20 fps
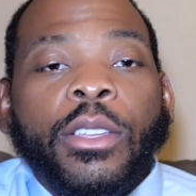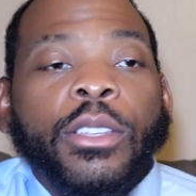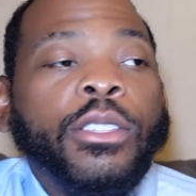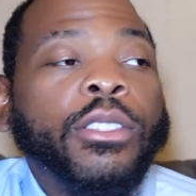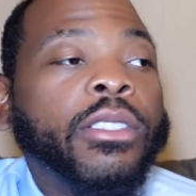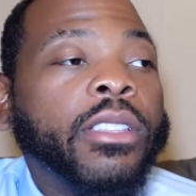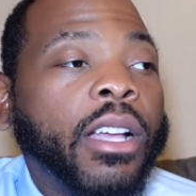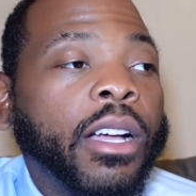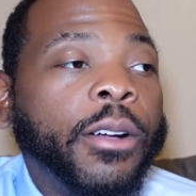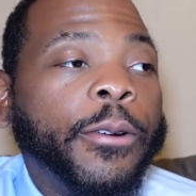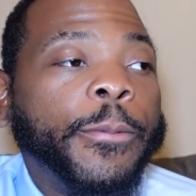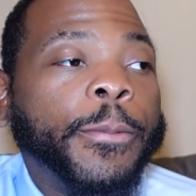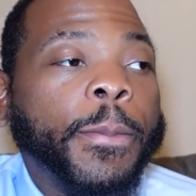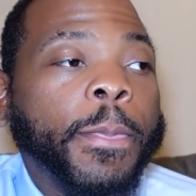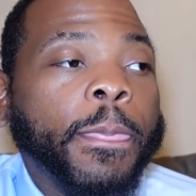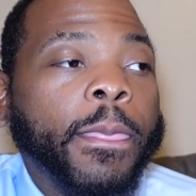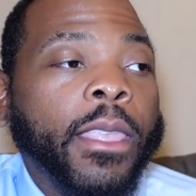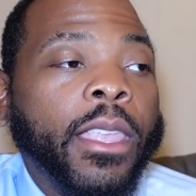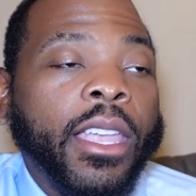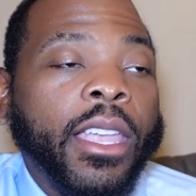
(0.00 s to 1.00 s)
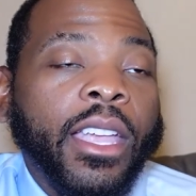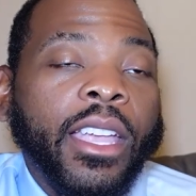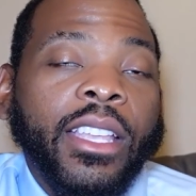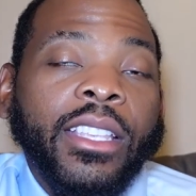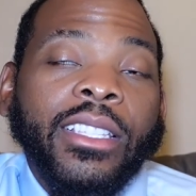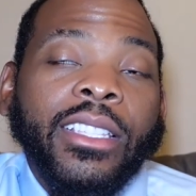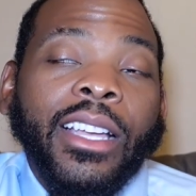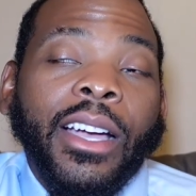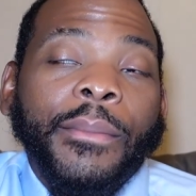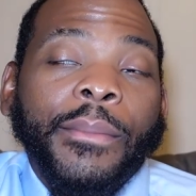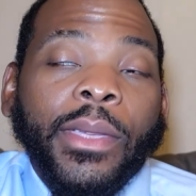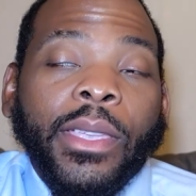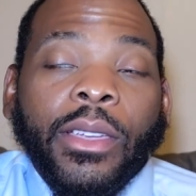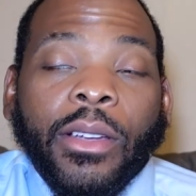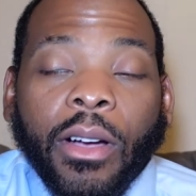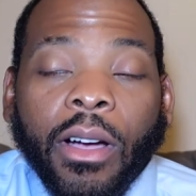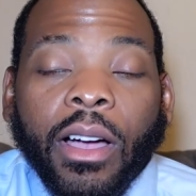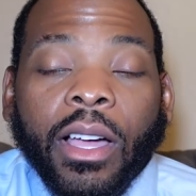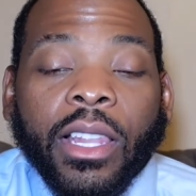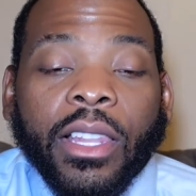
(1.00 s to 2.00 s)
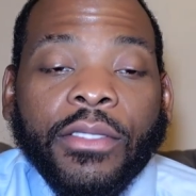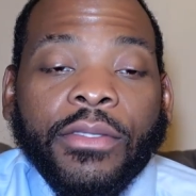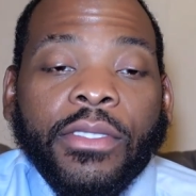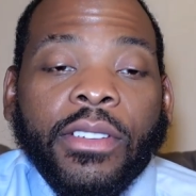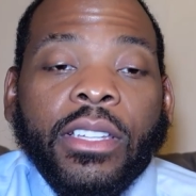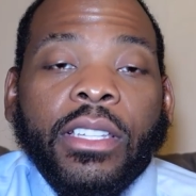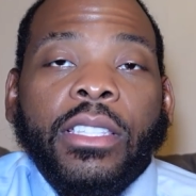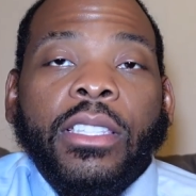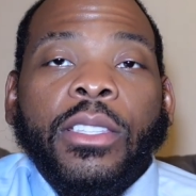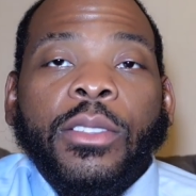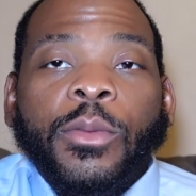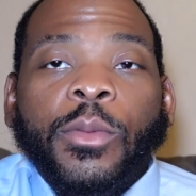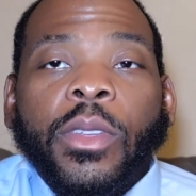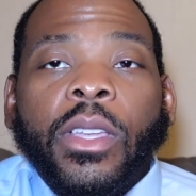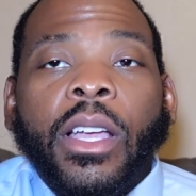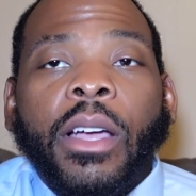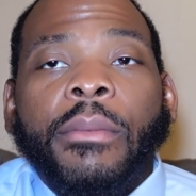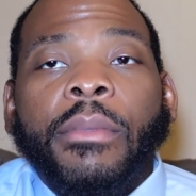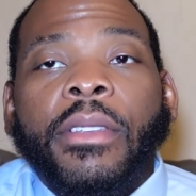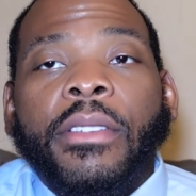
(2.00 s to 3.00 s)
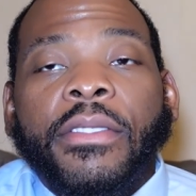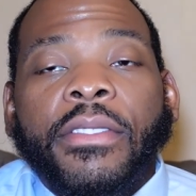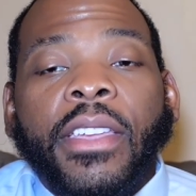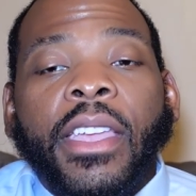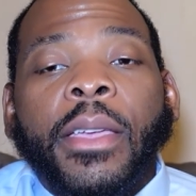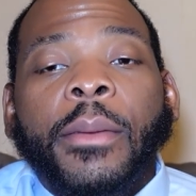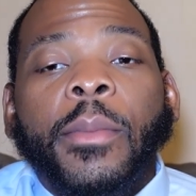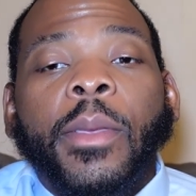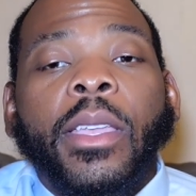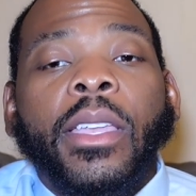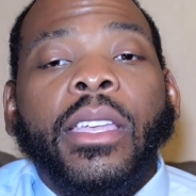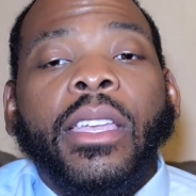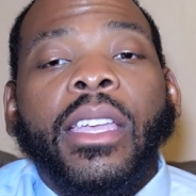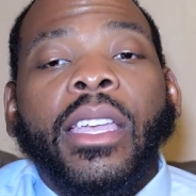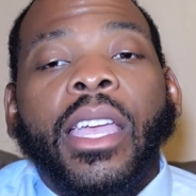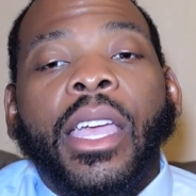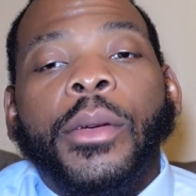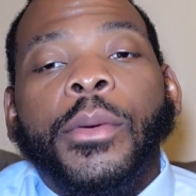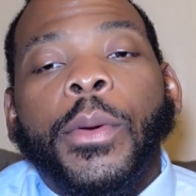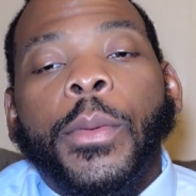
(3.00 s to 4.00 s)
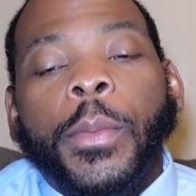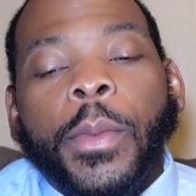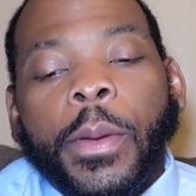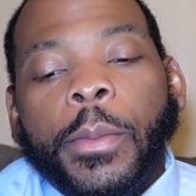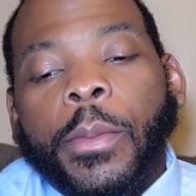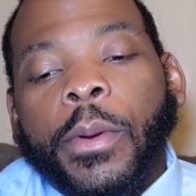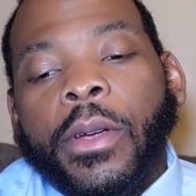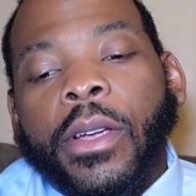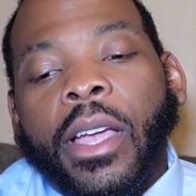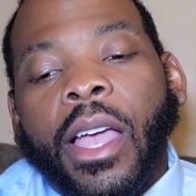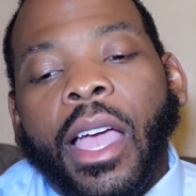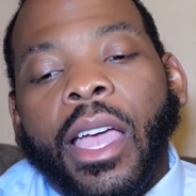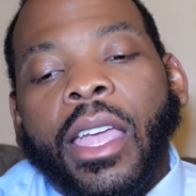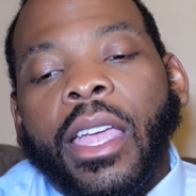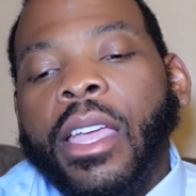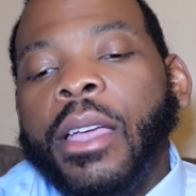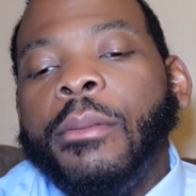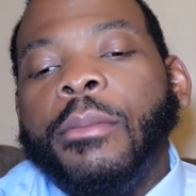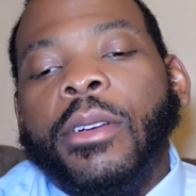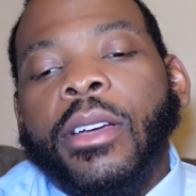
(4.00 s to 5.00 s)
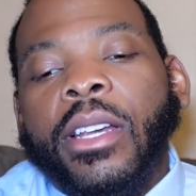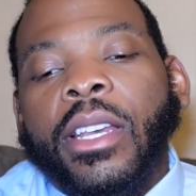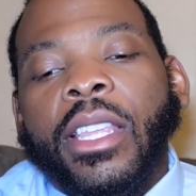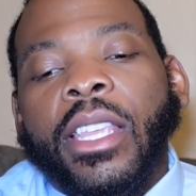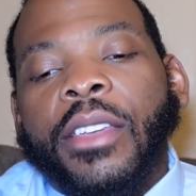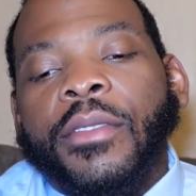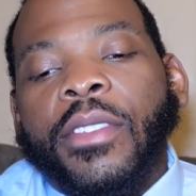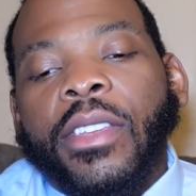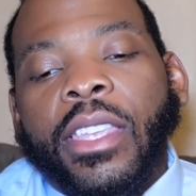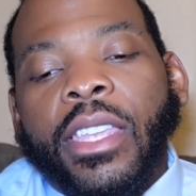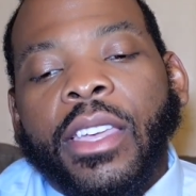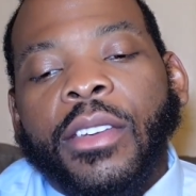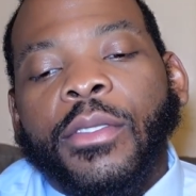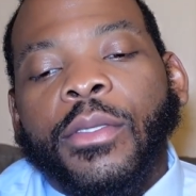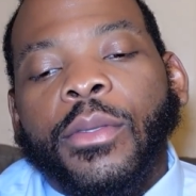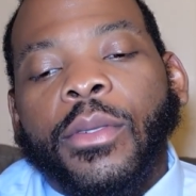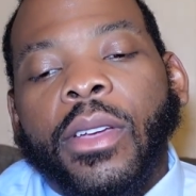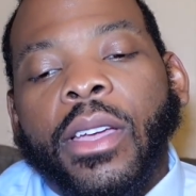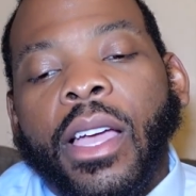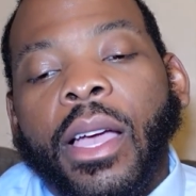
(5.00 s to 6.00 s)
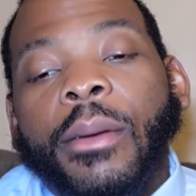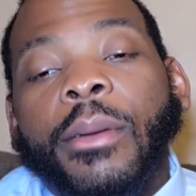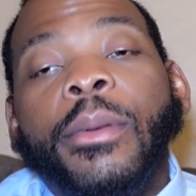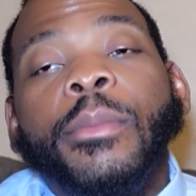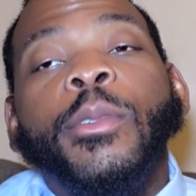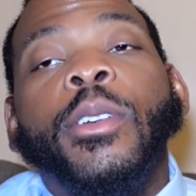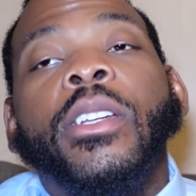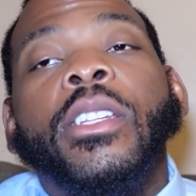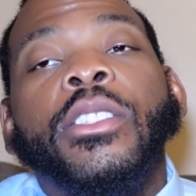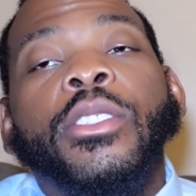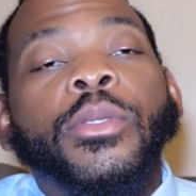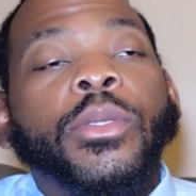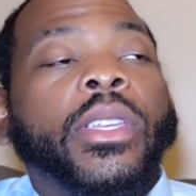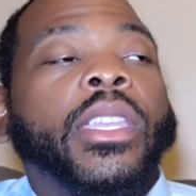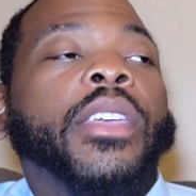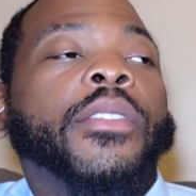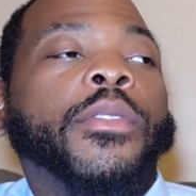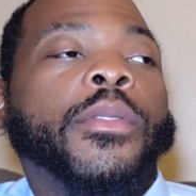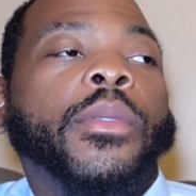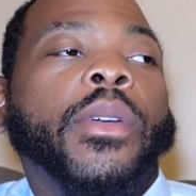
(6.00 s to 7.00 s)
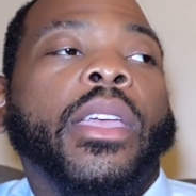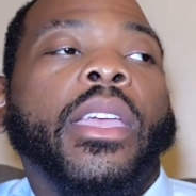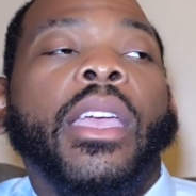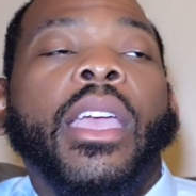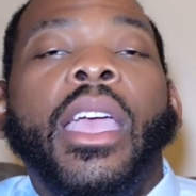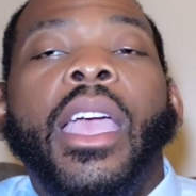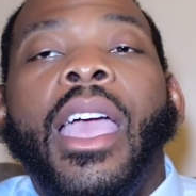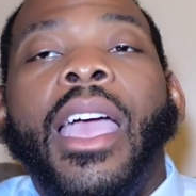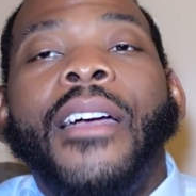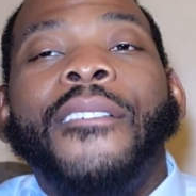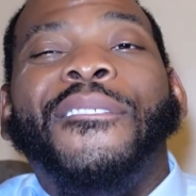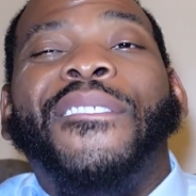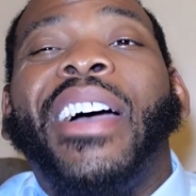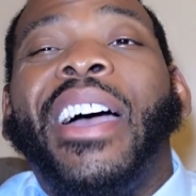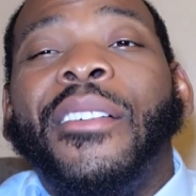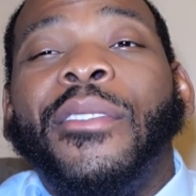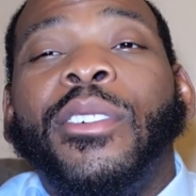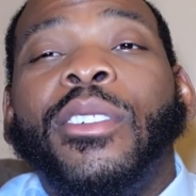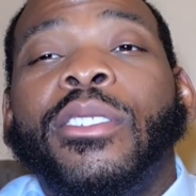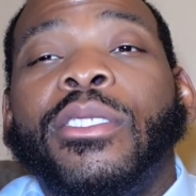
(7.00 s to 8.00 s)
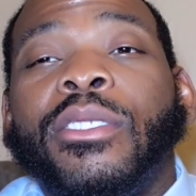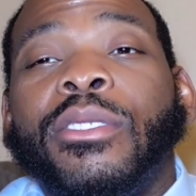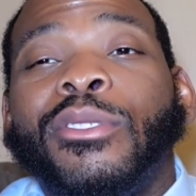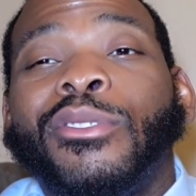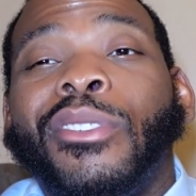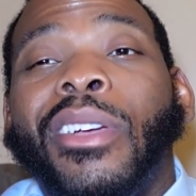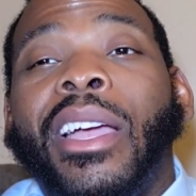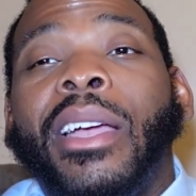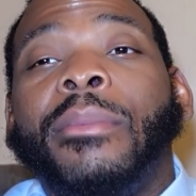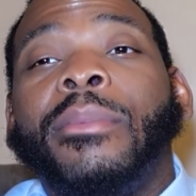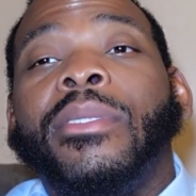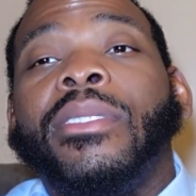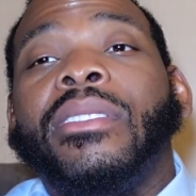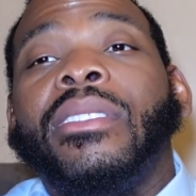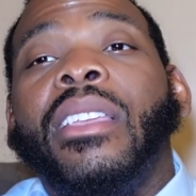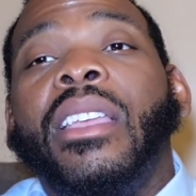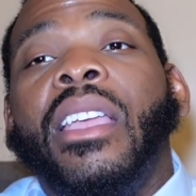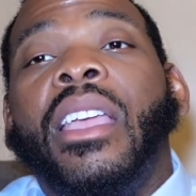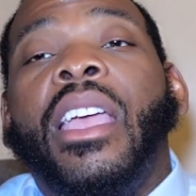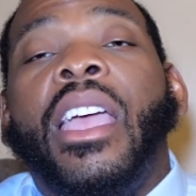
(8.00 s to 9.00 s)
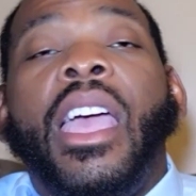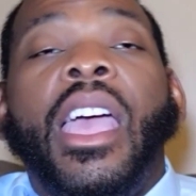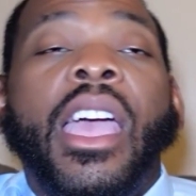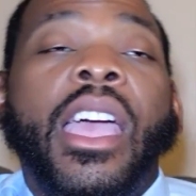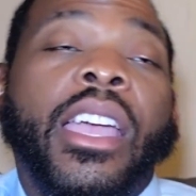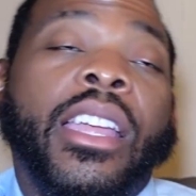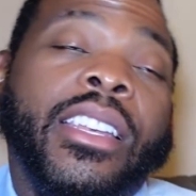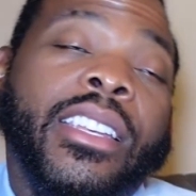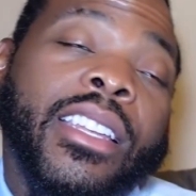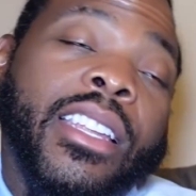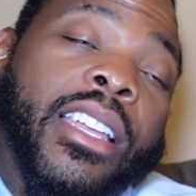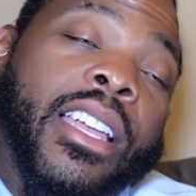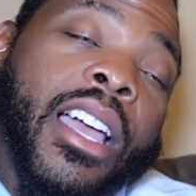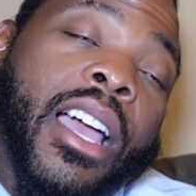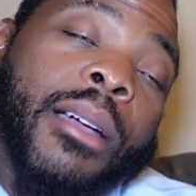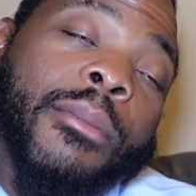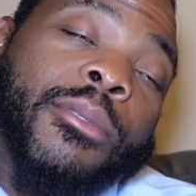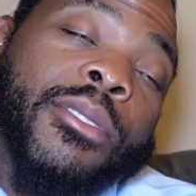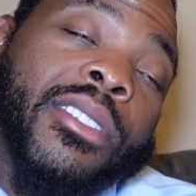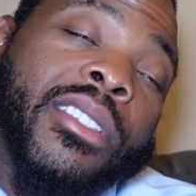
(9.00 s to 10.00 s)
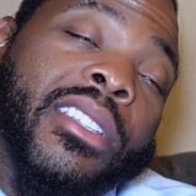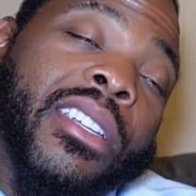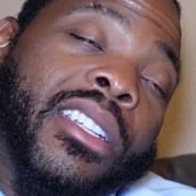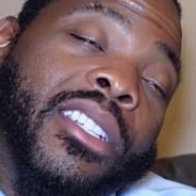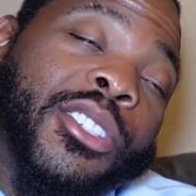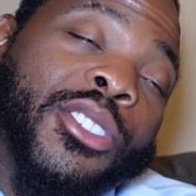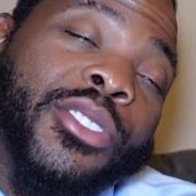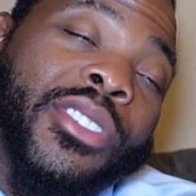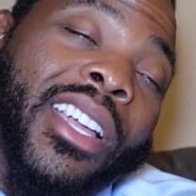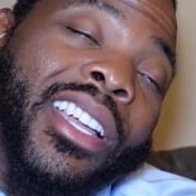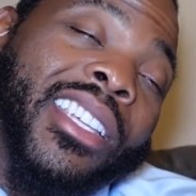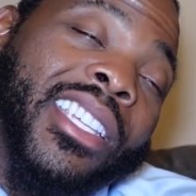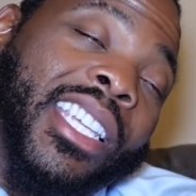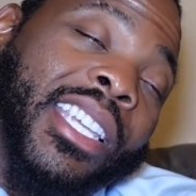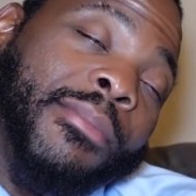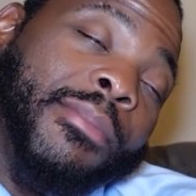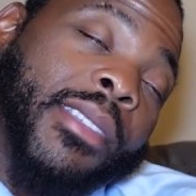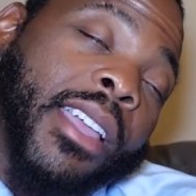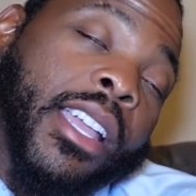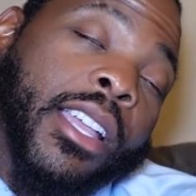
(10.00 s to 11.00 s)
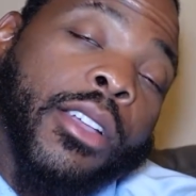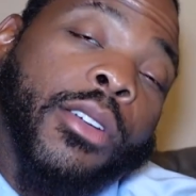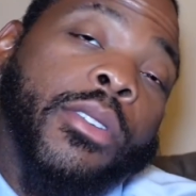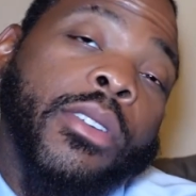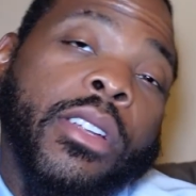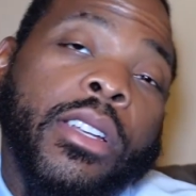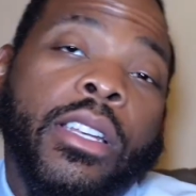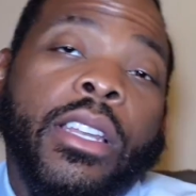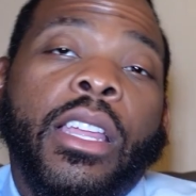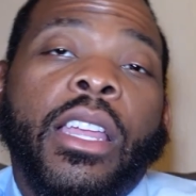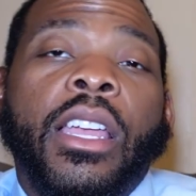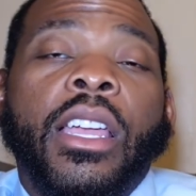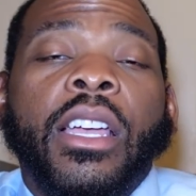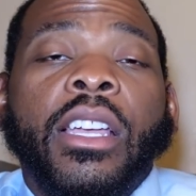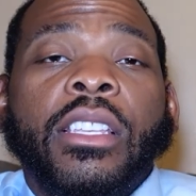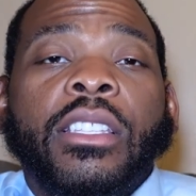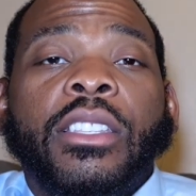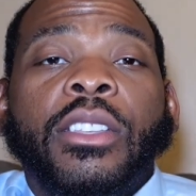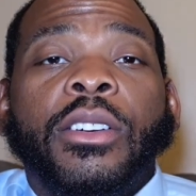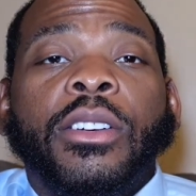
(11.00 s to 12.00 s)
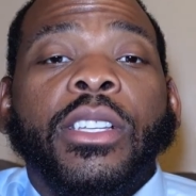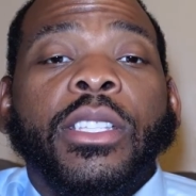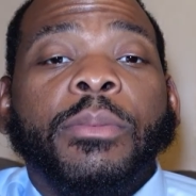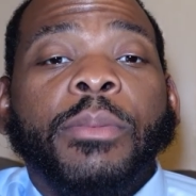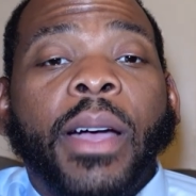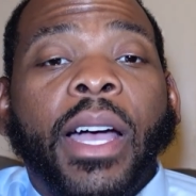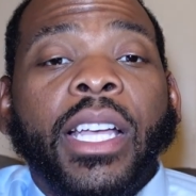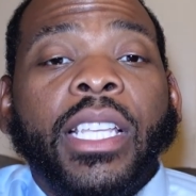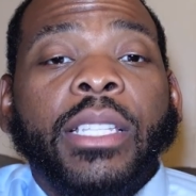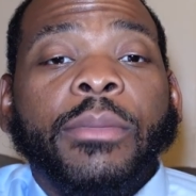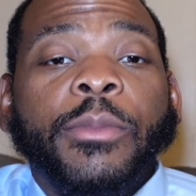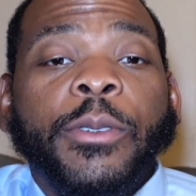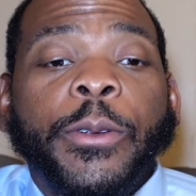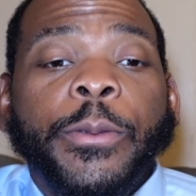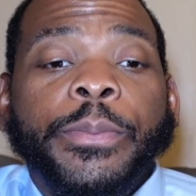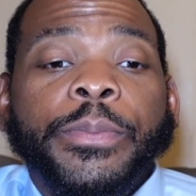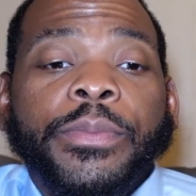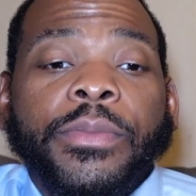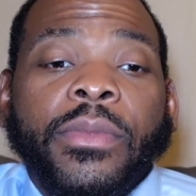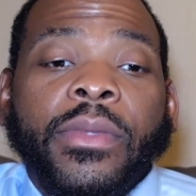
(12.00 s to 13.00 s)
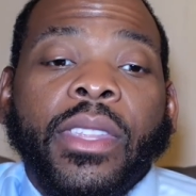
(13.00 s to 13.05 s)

So, it's going to be all of us. We're going to be family. And remember, I am going to give a giveaway. I am going to do a giveaway at 500 subscribers. And I'm just going to try and keep that going as long as possible.